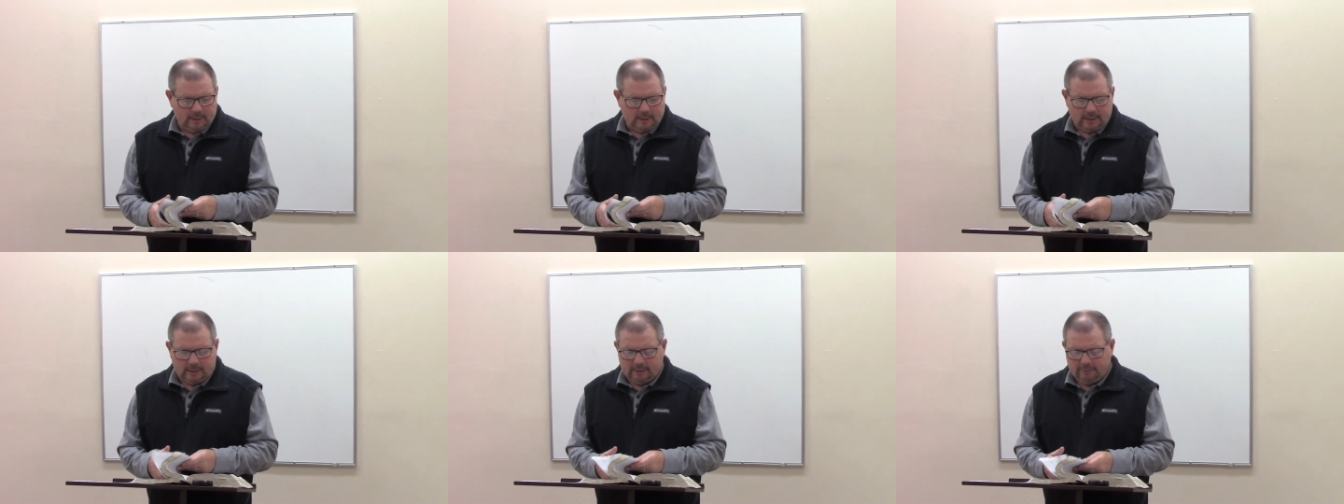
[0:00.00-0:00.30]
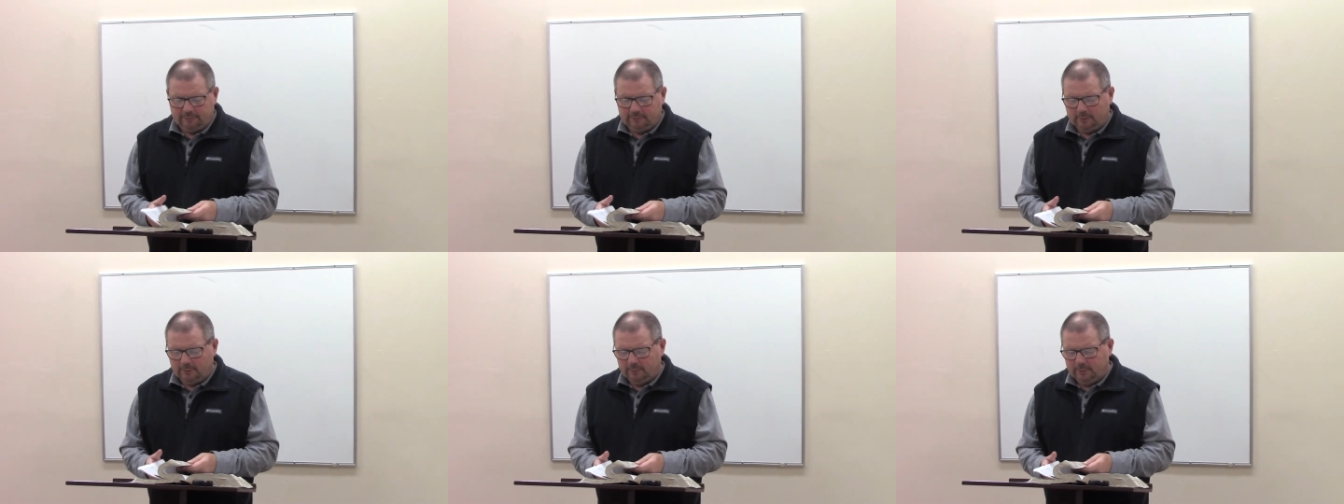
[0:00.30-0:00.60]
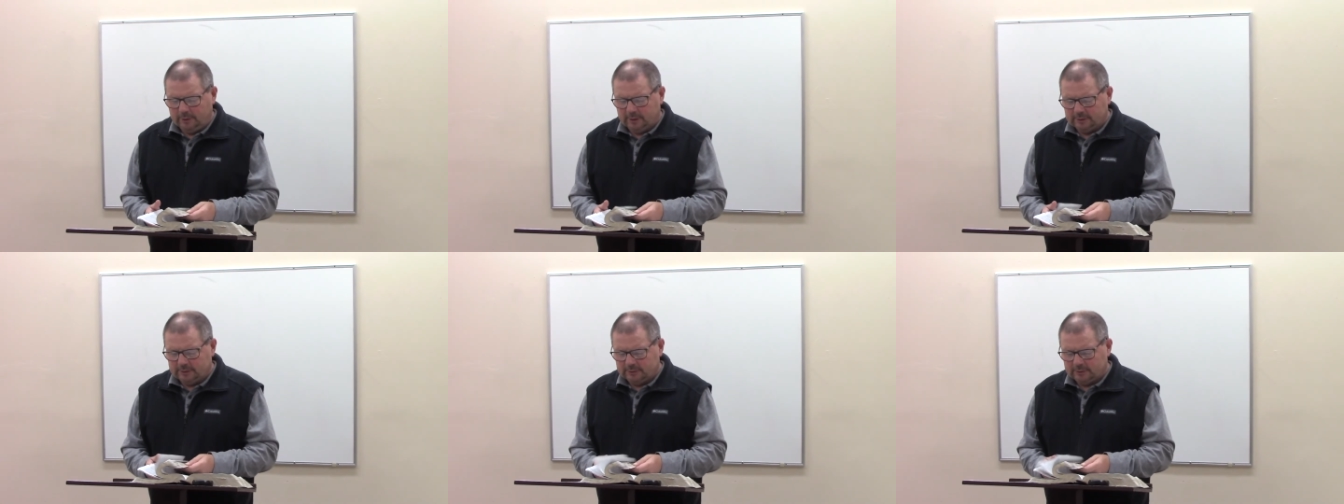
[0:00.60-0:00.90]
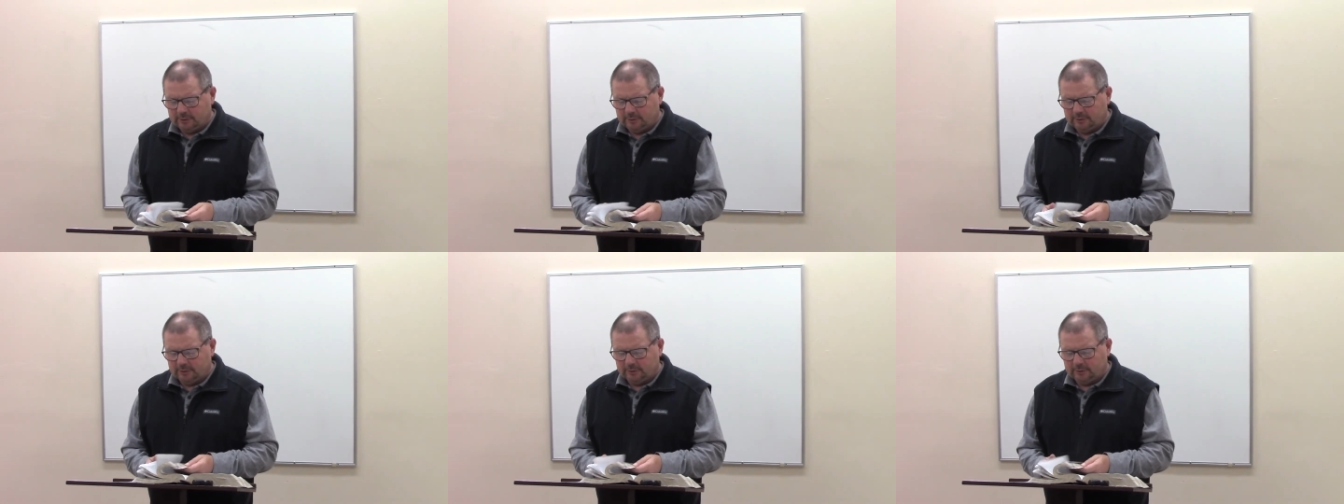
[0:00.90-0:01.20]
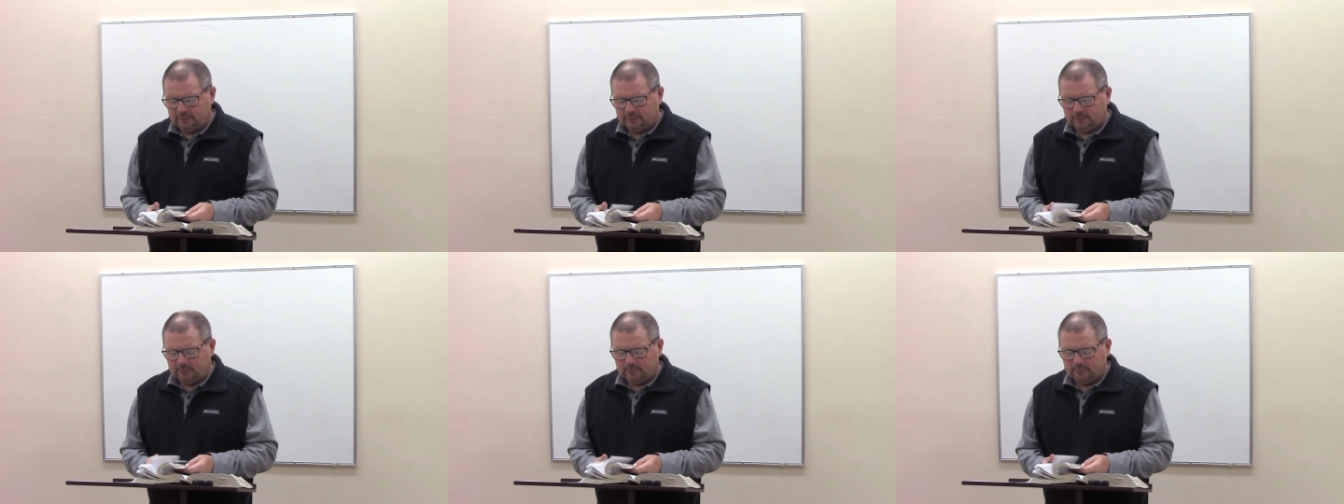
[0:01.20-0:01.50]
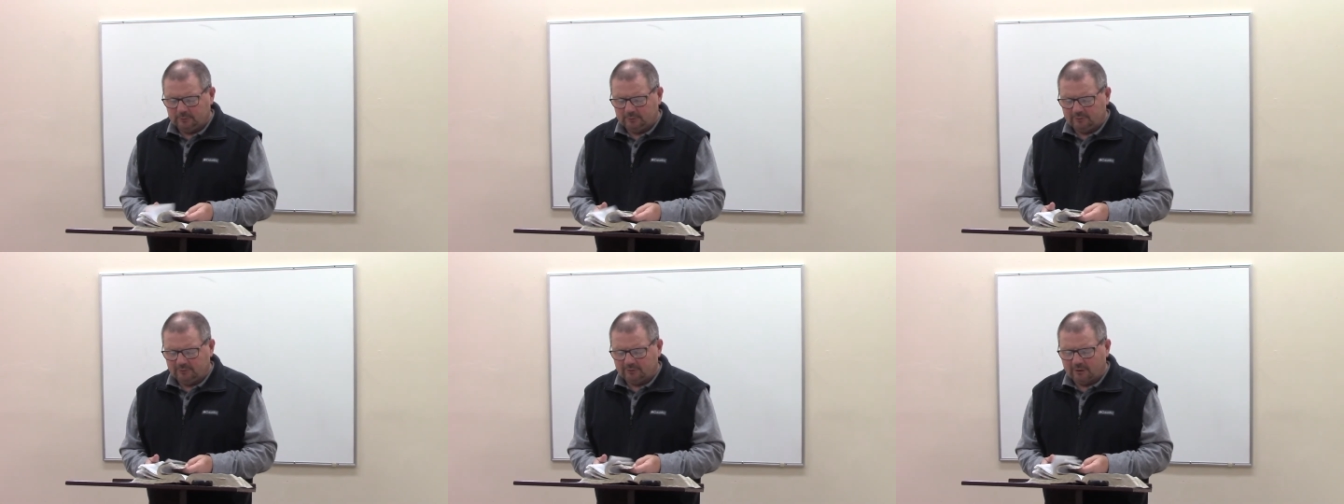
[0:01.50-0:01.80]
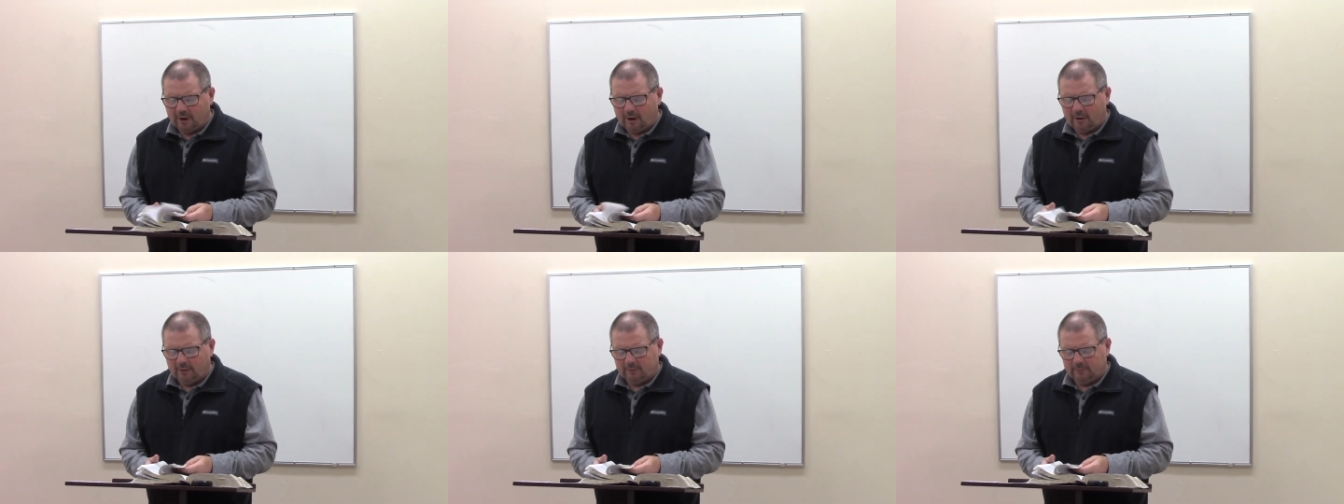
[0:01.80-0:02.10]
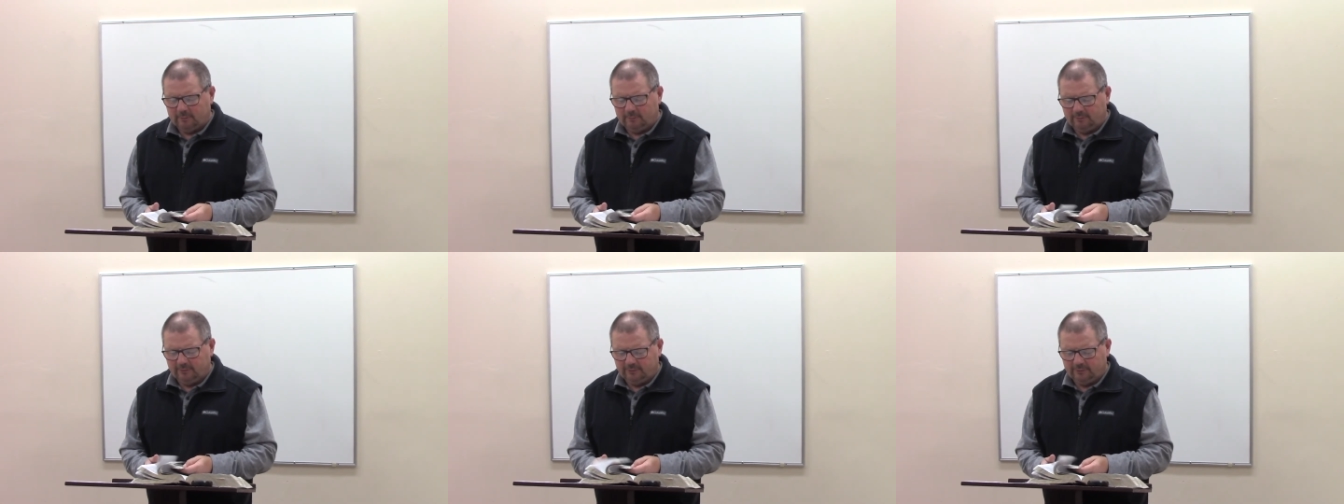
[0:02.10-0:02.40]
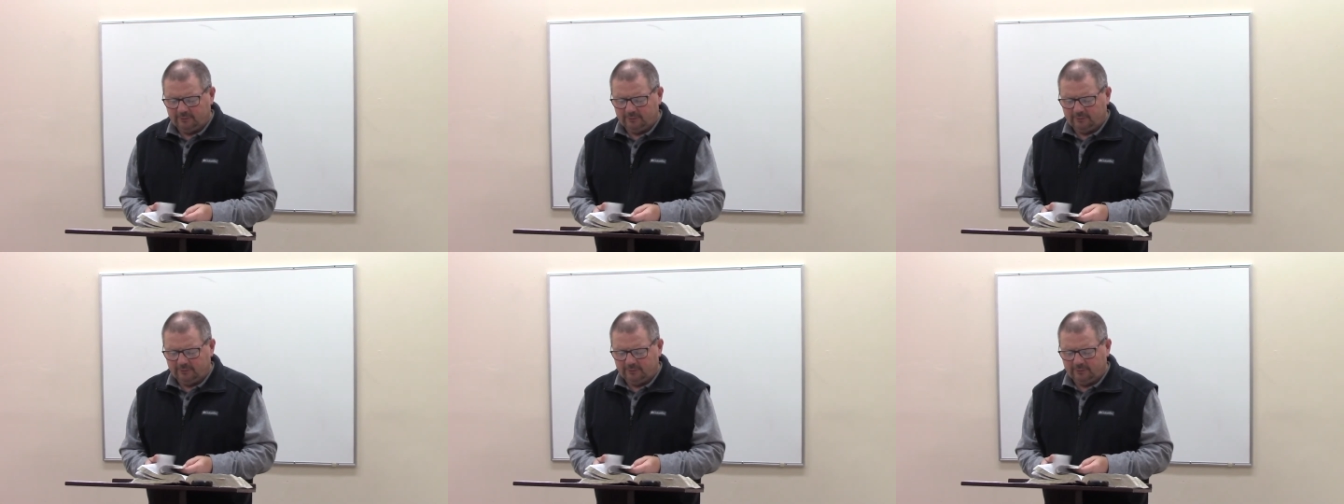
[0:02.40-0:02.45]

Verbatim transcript: Uh, if you would turn to Psalms,